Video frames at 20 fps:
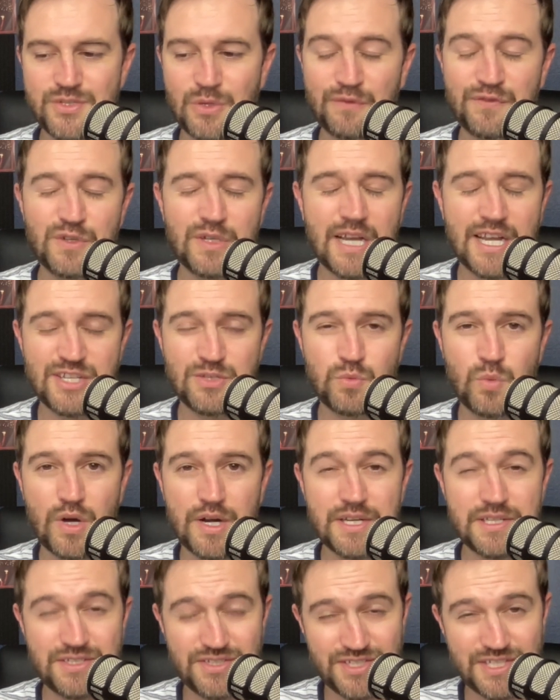So if you guys
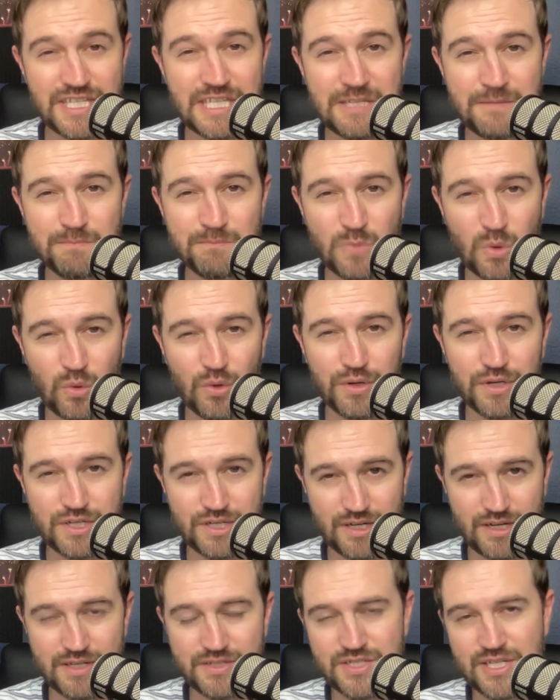want to see more
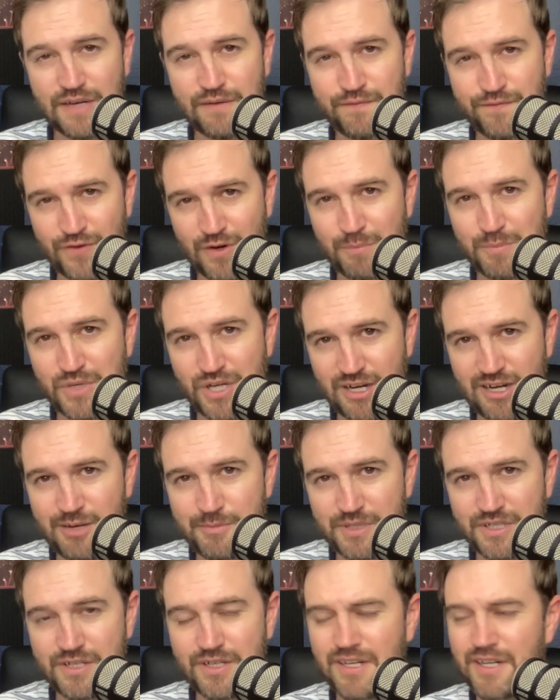content from
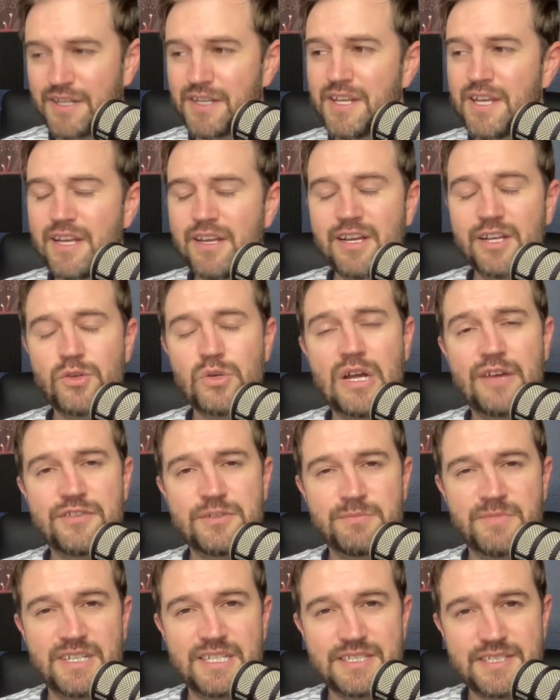Comic-Con and you have
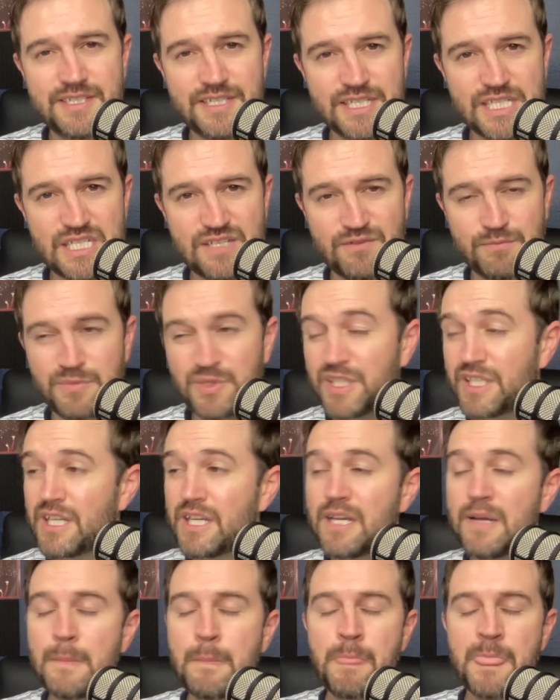some ideas for me,
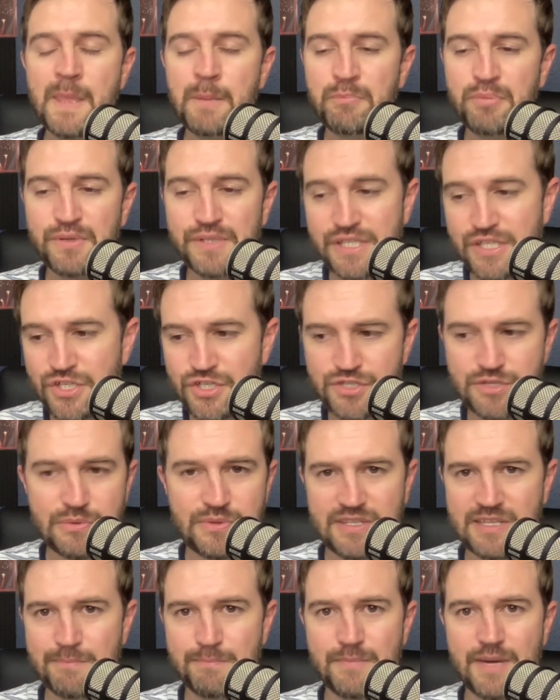please
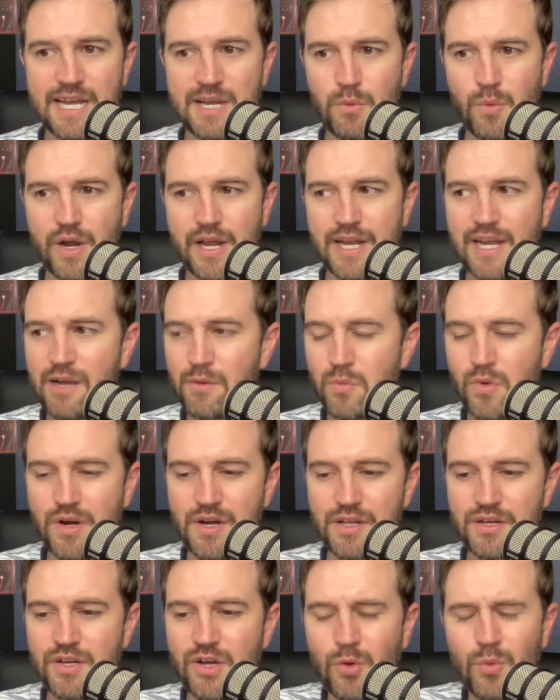shoot them my way. I
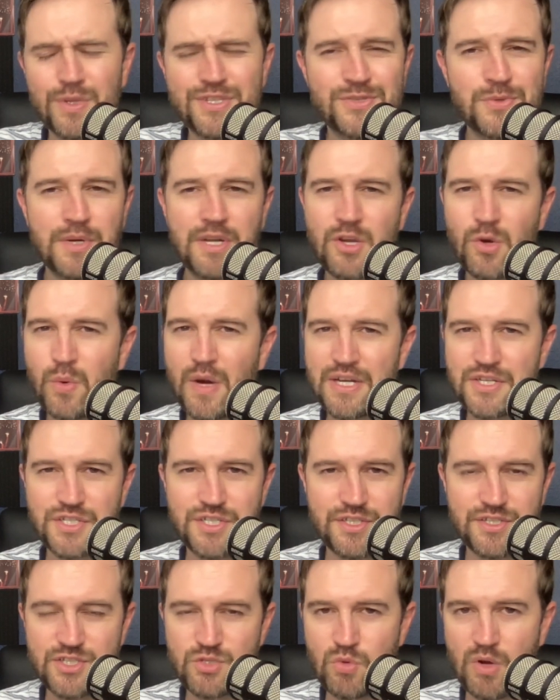want to know, what sort of
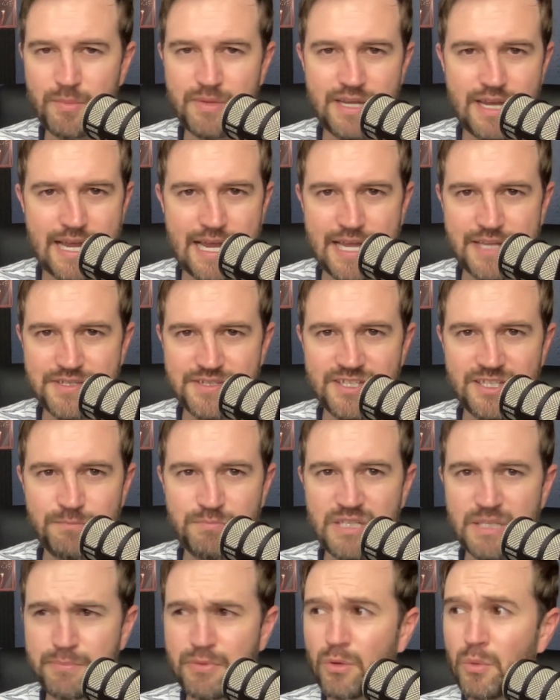questions do you want me asking
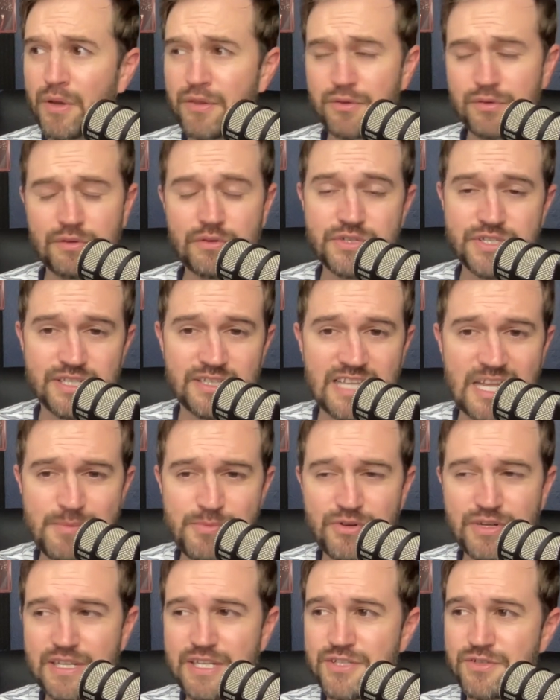people? Whether they're
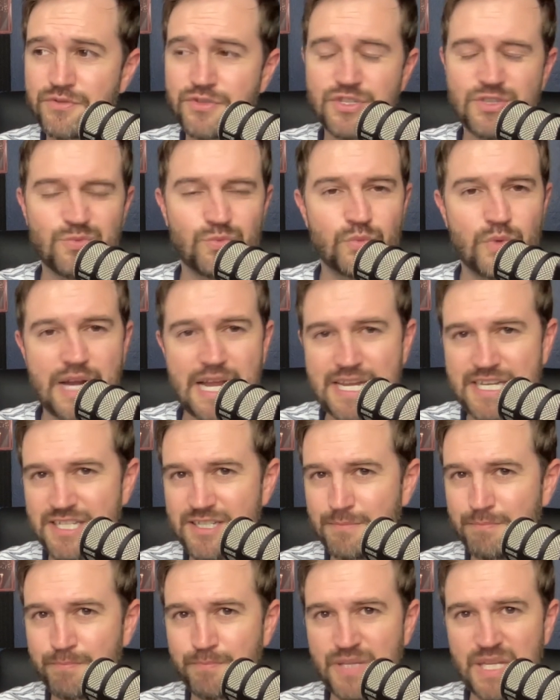celebrities or just
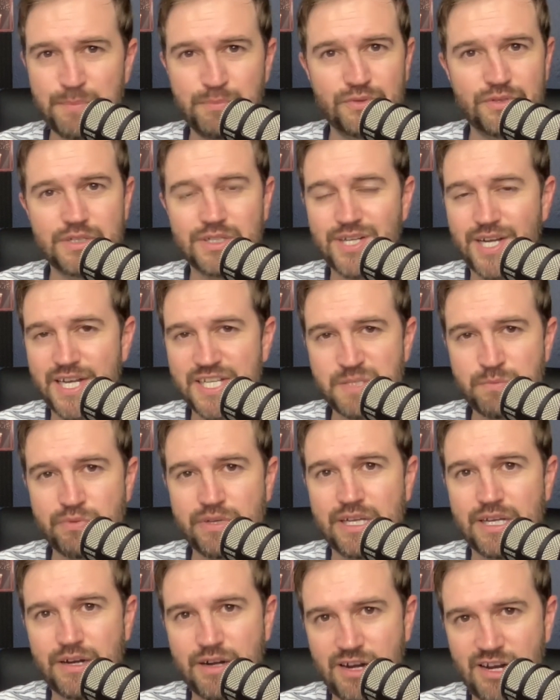random people in
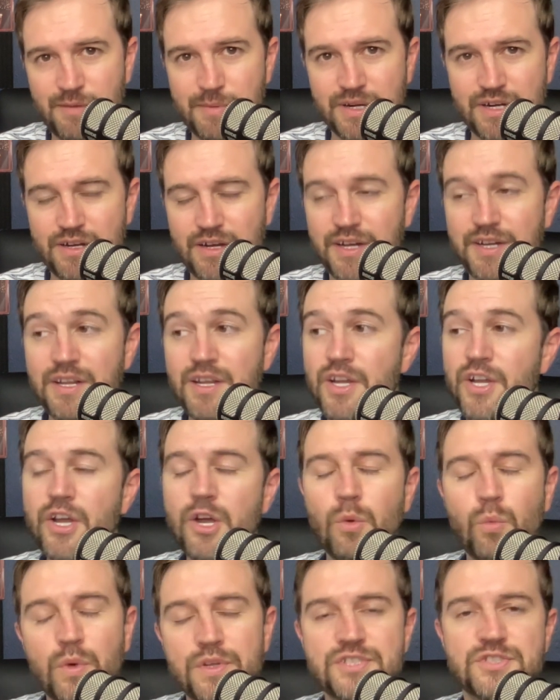cosplay at Comic-Con,
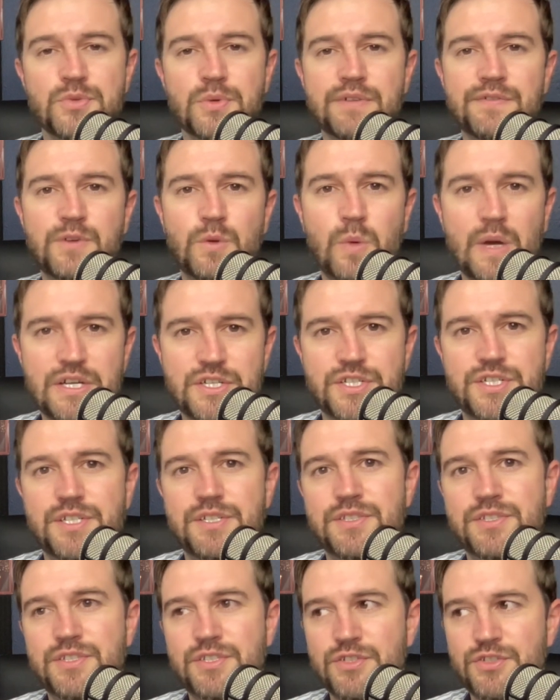what sort of
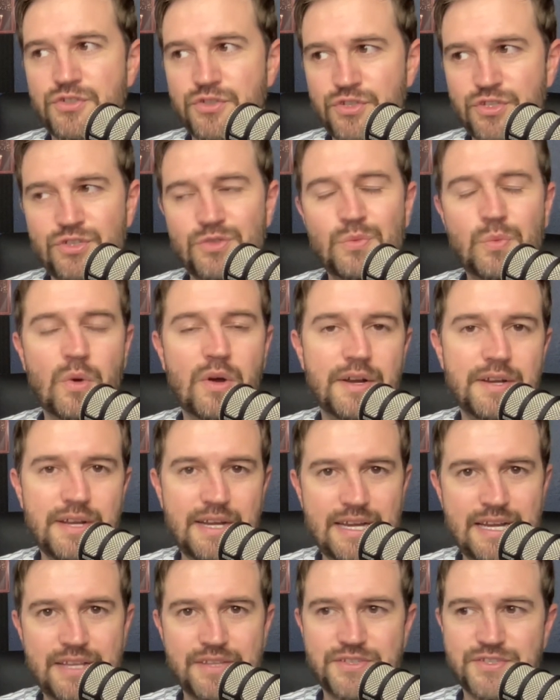questions do you want
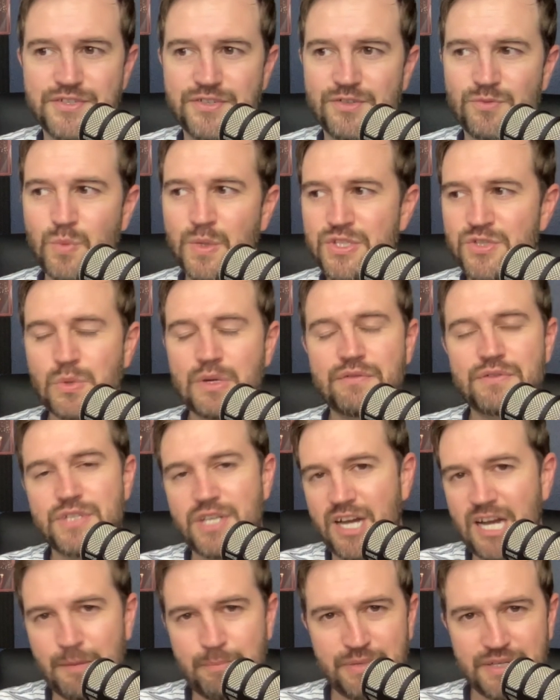answered? What sort of
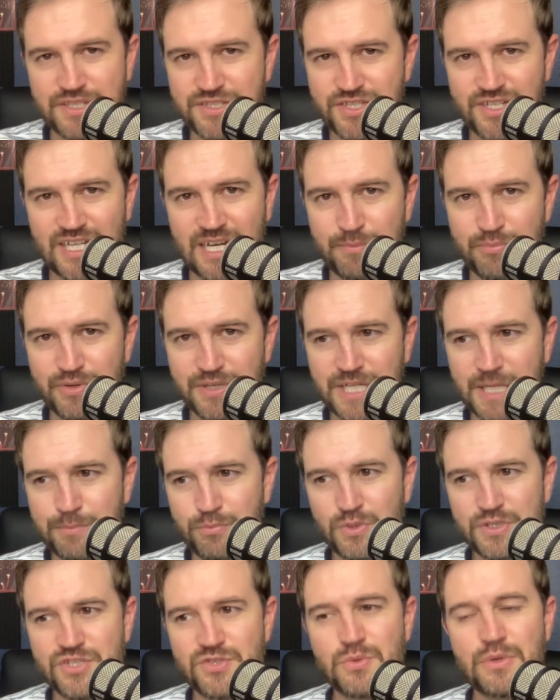topics could I bring
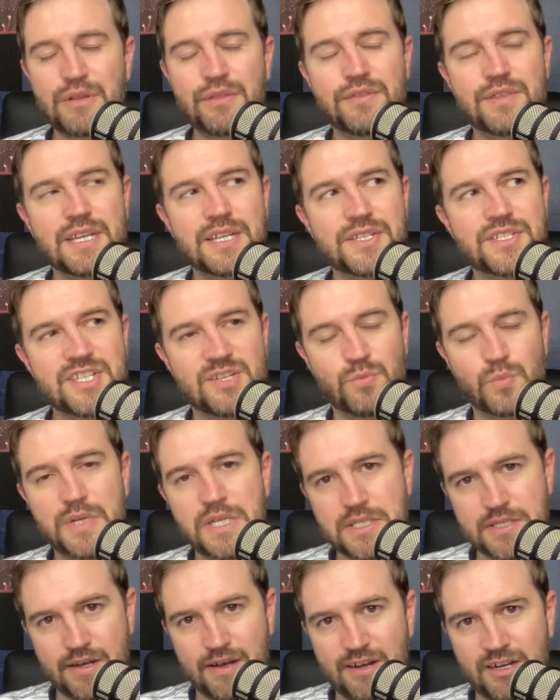up? What sort of things can
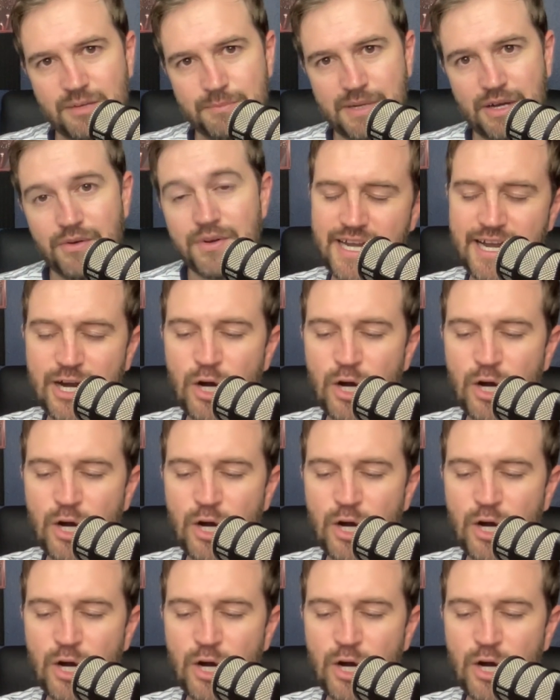we talk about?